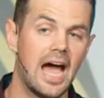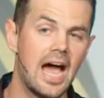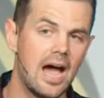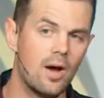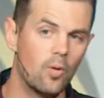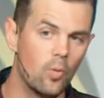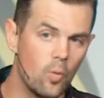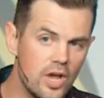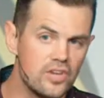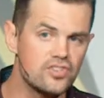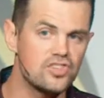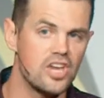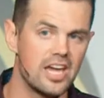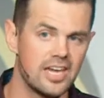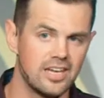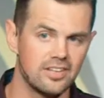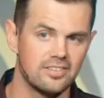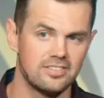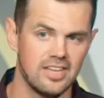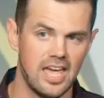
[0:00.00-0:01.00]
I wish I
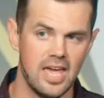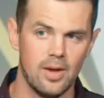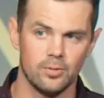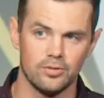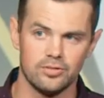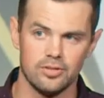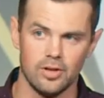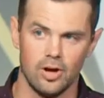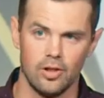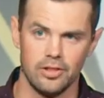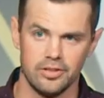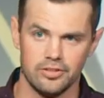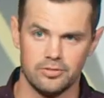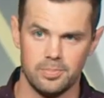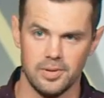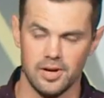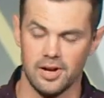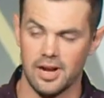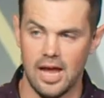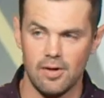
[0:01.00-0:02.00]
could say it was the Holy Spirit.